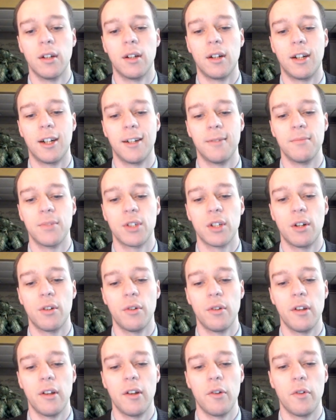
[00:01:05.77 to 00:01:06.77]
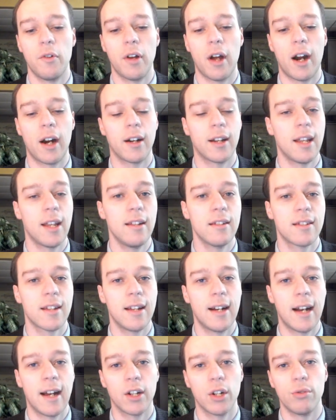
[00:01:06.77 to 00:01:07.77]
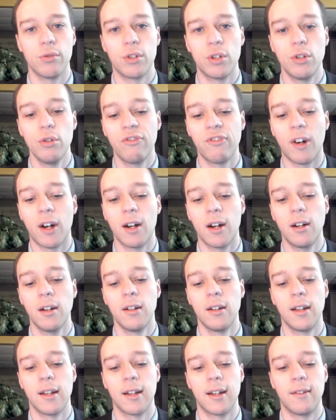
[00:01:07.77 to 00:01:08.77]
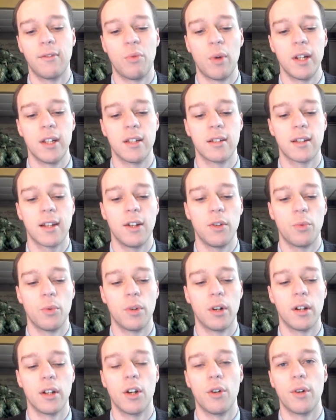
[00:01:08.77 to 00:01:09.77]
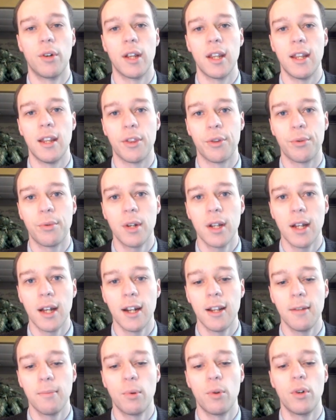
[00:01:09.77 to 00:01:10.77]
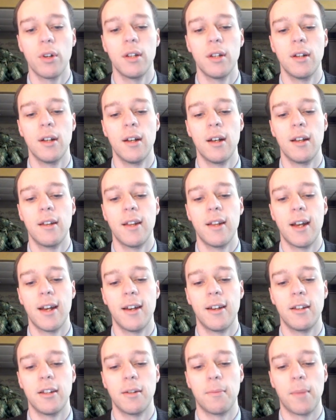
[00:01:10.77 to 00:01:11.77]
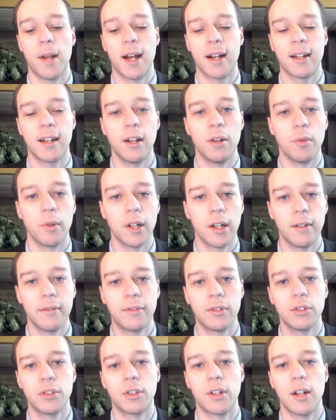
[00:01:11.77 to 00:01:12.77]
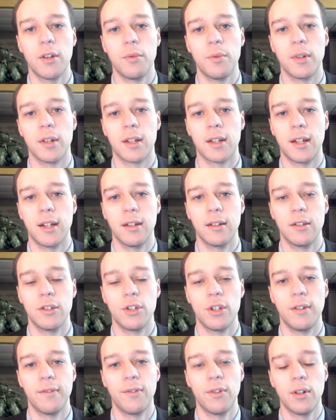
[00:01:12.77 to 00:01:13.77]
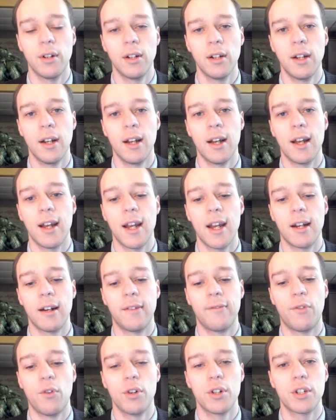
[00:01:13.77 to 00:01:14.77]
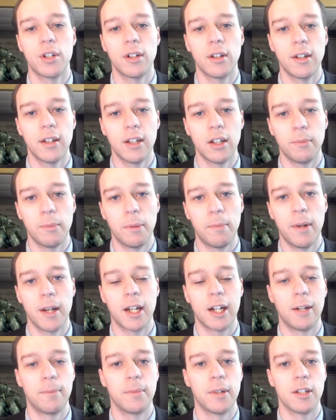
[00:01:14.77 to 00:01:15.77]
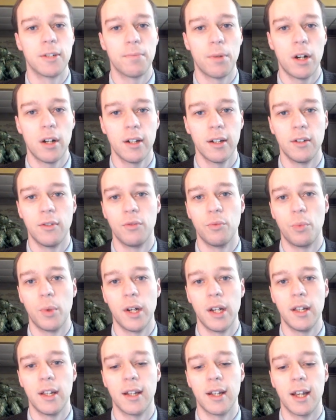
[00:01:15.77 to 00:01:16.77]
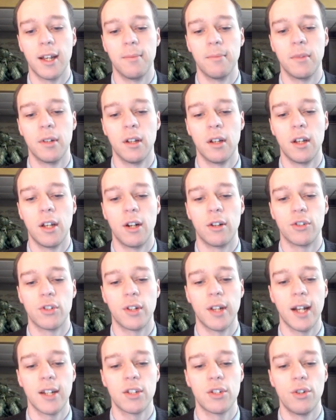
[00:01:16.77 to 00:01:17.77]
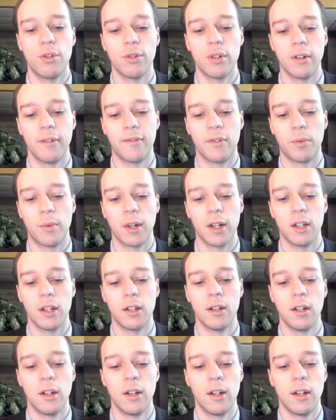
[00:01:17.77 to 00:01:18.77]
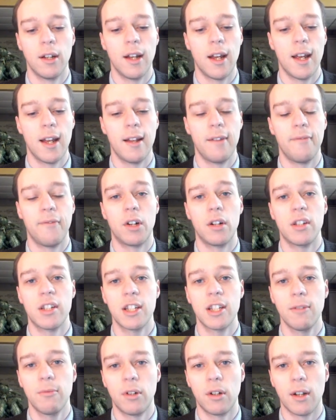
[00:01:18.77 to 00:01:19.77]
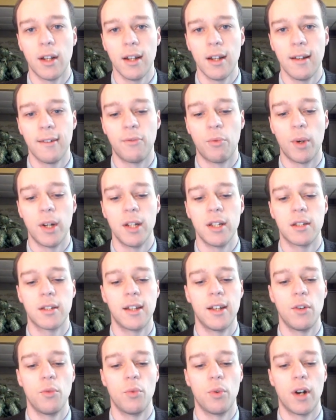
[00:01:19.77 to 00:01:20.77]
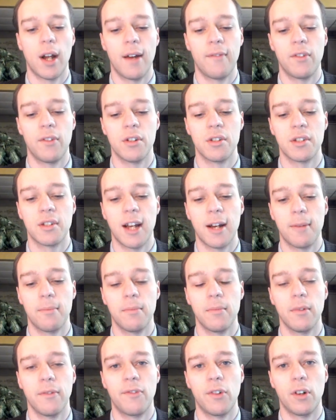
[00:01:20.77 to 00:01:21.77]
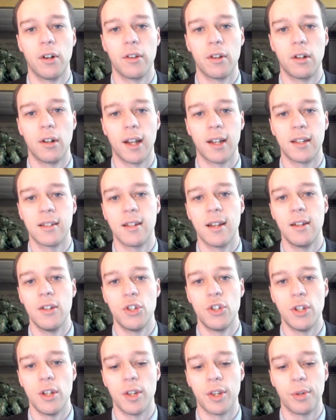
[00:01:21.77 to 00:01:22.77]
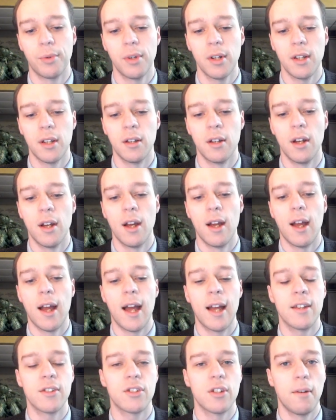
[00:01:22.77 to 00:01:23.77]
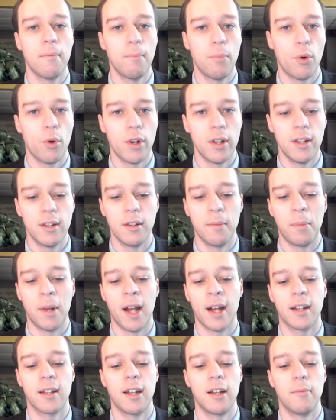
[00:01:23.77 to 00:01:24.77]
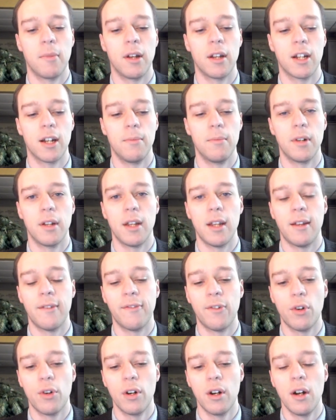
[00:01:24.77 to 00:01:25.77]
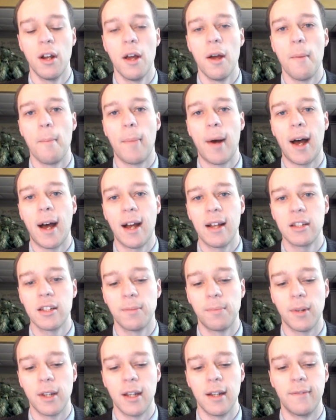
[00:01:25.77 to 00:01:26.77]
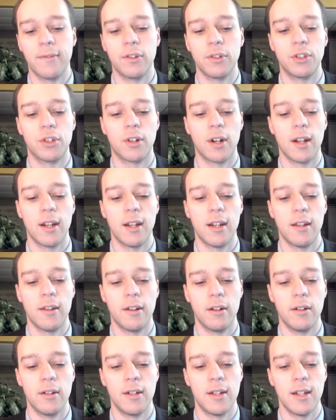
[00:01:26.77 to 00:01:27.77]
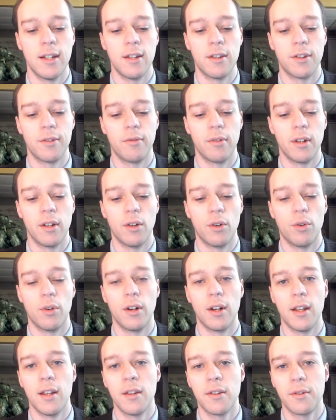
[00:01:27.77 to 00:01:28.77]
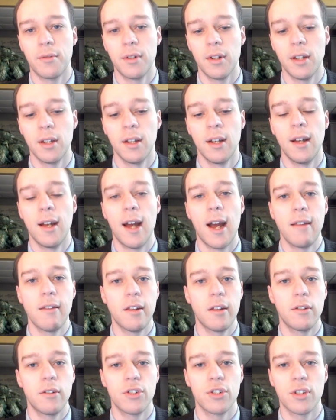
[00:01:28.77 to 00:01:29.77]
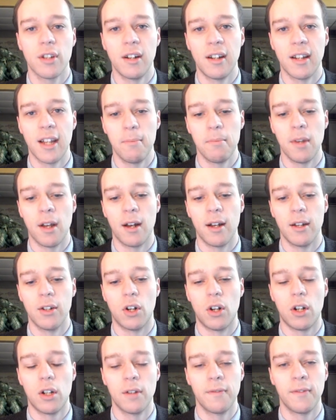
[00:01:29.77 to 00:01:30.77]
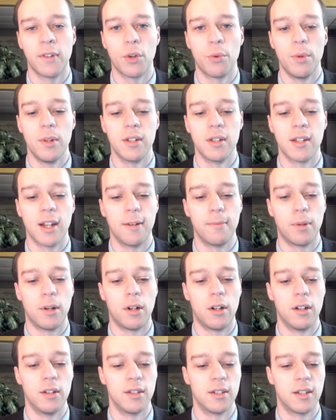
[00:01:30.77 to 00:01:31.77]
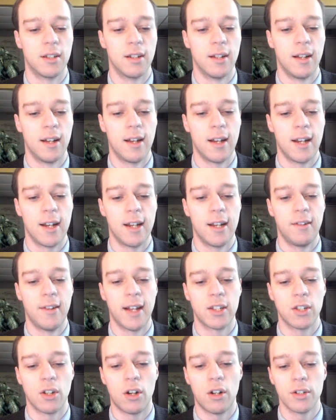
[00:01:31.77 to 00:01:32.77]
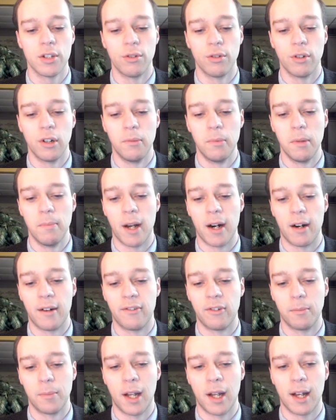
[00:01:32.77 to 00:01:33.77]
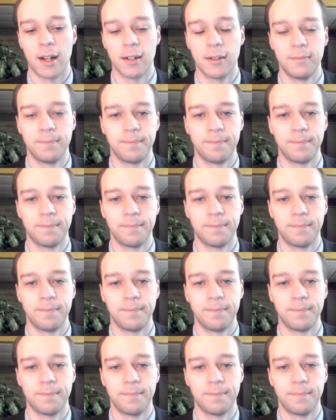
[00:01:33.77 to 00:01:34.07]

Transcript: Um, so our kings cannot go too far. Like if white's king were to go to e3 at any point, then the black king would infiltrate with king to g4. And unfortunately, they'll be picking up this pawn and winning the game. You know, so that's no good for white. And very similarly, if white's king were to ever step further, like say g3, at some point the black king might come to e4, possibly infiltrate either d3 or e3, and then they're just going to get behind all of the queenside pawns, and that's also going to be better for black.